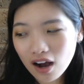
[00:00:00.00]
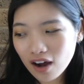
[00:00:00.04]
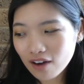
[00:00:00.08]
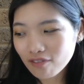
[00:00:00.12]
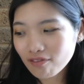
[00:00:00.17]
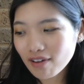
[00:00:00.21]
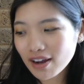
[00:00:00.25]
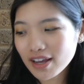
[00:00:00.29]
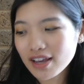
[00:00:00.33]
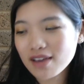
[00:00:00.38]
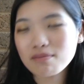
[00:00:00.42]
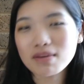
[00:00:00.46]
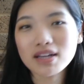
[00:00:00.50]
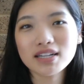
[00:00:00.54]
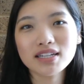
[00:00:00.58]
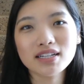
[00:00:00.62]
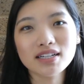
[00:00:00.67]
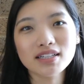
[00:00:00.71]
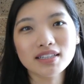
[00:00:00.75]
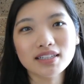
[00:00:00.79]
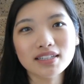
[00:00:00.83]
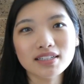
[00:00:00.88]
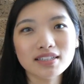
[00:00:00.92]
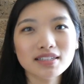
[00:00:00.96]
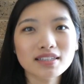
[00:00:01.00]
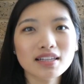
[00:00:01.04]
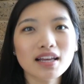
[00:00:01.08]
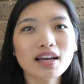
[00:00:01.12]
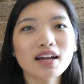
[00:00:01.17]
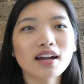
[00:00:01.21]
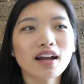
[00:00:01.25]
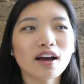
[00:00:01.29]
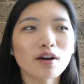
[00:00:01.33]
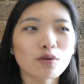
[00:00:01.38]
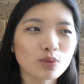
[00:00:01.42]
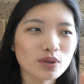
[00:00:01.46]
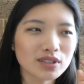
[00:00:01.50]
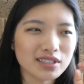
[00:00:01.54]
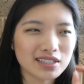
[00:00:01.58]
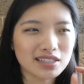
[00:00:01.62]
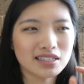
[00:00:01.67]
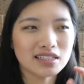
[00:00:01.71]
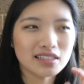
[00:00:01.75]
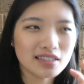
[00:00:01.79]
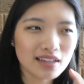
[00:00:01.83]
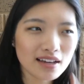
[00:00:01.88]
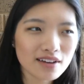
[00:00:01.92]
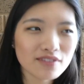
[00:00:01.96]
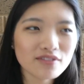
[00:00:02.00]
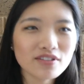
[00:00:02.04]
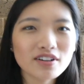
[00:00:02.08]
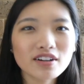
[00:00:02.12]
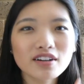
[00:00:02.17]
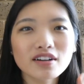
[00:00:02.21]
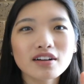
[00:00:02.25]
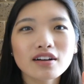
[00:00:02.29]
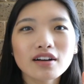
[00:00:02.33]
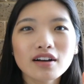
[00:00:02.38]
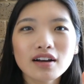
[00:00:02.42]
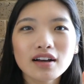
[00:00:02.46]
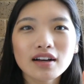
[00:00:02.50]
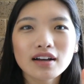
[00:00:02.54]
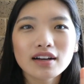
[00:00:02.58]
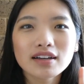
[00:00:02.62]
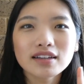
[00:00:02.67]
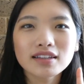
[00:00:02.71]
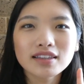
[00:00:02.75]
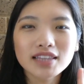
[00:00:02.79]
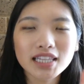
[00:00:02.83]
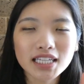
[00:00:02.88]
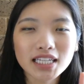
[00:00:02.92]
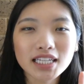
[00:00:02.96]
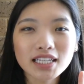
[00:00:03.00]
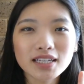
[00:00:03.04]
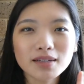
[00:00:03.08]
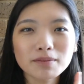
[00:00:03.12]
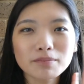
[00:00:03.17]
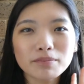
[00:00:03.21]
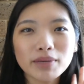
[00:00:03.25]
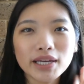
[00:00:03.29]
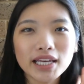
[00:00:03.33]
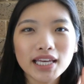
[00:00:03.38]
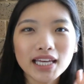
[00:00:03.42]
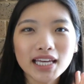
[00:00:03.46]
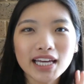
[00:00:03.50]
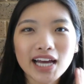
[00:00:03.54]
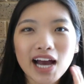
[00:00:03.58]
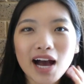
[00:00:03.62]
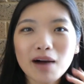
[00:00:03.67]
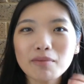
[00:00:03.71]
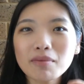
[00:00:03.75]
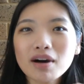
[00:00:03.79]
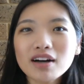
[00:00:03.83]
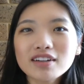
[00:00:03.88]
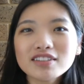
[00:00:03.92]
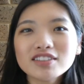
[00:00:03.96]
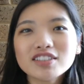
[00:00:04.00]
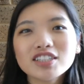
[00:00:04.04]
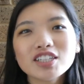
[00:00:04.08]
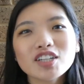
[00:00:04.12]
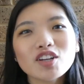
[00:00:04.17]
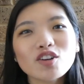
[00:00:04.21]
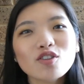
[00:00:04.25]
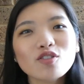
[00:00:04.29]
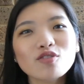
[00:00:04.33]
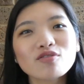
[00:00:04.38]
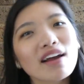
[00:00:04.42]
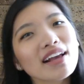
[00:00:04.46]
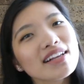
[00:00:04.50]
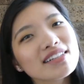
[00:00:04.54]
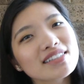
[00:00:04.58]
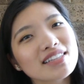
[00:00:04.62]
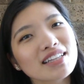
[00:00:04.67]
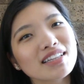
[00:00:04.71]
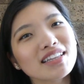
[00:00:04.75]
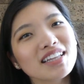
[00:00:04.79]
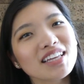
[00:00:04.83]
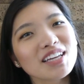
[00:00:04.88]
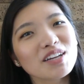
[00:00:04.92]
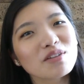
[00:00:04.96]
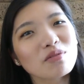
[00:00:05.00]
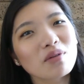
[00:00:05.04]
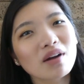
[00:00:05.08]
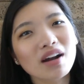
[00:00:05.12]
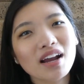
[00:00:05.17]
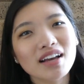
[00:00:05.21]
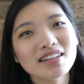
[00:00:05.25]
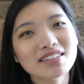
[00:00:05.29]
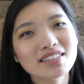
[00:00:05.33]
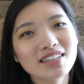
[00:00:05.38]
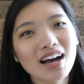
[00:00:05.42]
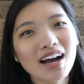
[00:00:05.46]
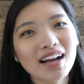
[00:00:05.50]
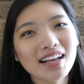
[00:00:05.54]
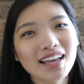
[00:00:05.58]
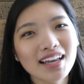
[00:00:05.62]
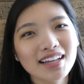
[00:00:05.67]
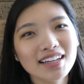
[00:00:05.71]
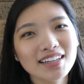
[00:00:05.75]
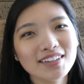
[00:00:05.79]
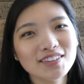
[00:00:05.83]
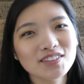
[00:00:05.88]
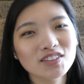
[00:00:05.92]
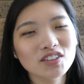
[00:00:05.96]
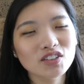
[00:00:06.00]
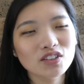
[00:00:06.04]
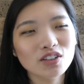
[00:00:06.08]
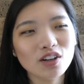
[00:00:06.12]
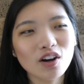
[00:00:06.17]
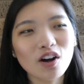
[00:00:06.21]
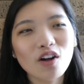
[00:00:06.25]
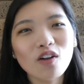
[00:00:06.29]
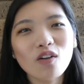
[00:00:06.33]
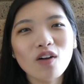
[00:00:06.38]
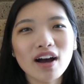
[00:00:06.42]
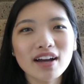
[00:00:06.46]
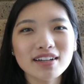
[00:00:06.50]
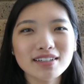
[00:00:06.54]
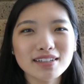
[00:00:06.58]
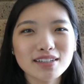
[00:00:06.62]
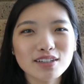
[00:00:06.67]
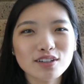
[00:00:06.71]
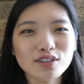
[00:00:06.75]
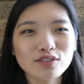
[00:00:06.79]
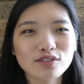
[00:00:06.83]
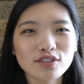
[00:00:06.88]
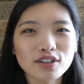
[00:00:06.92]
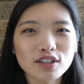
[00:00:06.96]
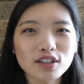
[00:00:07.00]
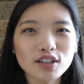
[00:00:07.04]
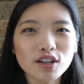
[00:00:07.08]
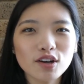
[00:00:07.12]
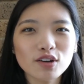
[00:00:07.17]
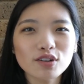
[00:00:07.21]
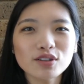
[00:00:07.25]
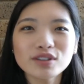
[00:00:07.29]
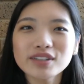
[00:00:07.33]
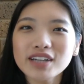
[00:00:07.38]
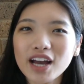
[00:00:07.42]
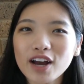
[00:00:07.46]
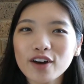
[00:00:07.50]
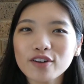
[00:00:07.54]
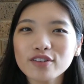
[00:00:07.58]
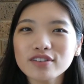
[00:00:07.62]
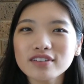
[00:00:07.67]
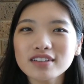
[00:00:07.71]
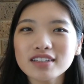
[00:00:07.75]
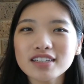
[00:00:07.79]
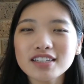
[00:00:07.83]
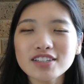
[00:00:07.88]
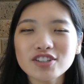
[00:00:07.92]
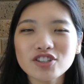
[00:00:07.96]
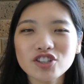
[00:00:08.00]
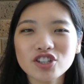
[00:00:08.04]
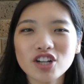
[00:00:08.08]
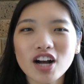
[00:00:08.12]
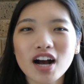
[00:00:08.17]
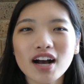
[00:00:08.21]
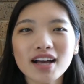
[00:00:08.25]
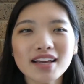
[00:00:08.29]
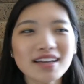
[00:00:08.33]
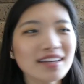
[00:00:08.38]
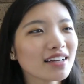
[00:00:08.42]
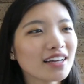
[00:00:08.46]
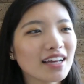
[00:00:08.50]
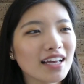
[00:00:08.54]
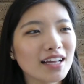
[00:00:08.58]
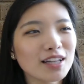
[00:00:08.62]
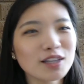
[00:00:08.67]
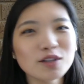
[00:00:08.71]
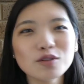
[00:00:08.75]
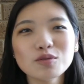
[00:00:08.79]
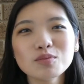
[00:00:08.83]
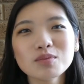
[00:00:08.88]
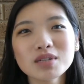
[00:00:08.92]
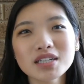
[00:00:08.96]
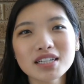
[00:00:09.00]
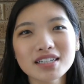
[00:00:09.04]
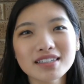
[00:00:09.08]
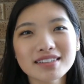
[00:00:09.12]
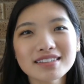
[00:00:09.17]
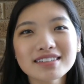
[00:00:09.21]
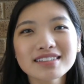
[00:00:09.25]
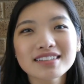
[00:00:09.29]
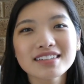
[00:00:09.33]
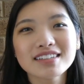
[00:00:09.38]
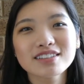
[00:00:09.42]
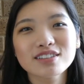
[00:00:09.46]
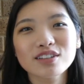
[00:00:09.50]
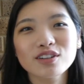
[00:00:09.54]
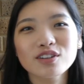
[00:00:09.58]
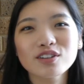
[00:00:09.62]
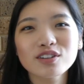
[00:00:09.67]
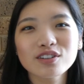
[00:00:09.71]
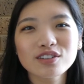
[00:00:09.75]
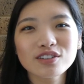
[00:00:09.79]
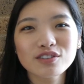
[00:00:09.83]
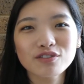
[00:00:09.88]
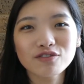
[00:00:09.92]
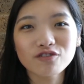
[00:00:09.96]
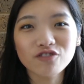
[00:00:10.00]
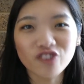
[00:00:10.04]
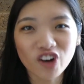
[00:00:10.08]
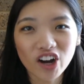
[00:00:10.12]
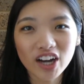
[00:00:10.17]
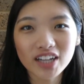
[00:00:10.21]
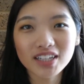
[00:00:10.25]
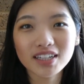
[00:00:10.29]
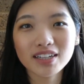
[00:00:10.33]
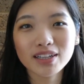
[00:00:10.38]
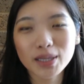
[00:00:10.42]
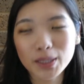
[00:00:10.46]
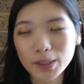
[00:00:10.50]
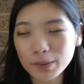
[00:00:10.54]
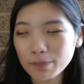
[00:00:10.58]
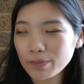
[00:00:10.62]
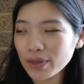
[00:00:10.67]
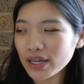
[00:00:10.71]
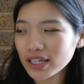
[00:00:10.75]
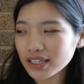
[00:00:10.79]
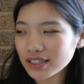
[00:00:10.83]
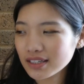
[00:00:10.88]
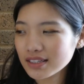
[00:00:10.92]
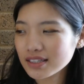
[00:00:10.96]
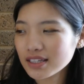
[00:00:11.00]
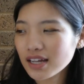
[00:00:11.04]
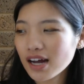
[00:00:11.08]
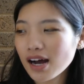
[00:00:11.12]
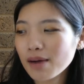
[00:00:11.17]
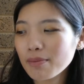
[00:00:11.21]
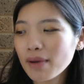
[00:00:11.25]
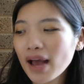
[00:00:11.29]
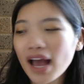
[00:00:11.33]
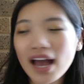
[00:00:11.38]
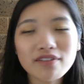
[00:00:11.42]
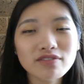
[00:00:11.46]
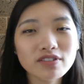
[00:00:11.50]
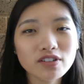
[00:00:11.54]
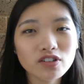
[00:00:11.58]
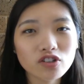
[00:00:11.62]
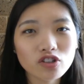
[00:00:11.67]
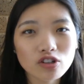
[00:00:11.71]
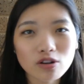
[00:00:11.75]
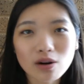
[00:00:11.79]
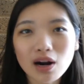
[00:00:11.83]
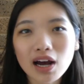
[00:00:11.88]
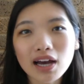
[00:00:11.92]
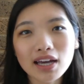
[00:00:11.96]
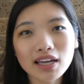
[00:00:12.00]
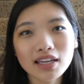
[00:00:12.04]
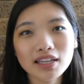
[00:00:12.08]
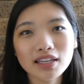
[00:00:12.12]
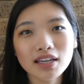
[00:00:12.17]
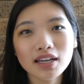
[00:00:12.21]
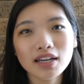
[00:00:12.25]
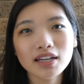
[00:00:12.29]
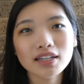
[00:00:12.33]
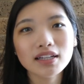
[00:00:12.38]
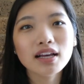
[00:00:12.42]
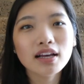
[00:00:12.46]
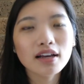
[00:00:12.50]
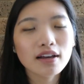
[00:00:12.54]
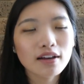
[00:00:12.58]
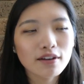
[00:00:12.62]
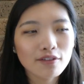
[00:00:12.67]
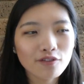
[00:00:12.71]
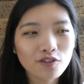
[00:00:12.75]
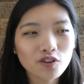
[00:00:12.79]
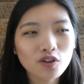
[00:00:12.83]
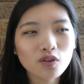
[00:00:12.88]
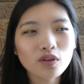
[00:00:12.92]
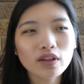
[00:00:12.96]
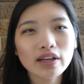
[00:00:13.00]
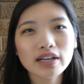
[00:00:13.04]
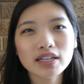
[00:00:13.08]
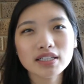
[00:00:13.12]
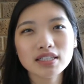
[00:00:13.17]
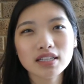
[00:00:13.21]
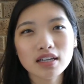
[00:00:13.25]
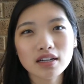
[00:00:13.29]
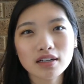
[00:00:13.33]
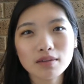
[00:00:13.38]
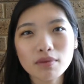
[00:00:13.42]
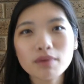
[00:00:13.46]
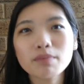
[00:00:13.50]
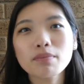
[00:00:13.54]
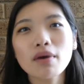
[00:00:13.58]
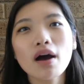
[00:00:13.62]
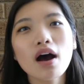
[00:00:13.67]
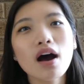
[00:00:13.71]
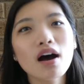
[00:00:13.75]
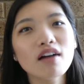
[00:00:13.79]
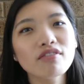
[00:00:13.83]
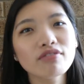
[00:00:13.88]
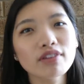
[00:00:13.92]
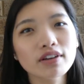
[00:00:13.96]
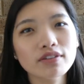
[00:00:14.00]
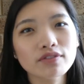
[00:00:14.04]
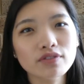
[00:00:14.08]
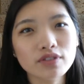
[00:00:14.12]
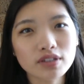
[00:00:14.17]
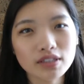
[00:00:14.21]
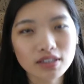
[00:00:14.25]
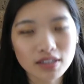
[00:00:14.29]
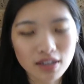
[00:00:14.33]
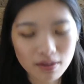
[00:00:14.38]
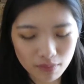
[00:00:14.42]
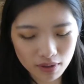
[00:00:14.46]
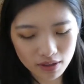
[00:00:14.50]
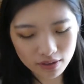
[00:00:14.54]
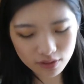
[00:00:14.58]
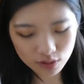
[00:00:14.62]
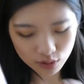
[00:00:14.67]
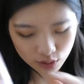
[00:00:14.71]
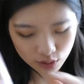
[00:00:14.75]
are recommending this, and I was never thinking picking up until recently when I start getting into the whole idea of glow, healthy, shine, luminous. So finally picked this up, haven't tried it yet, feel like it's gonna be perfect for summer.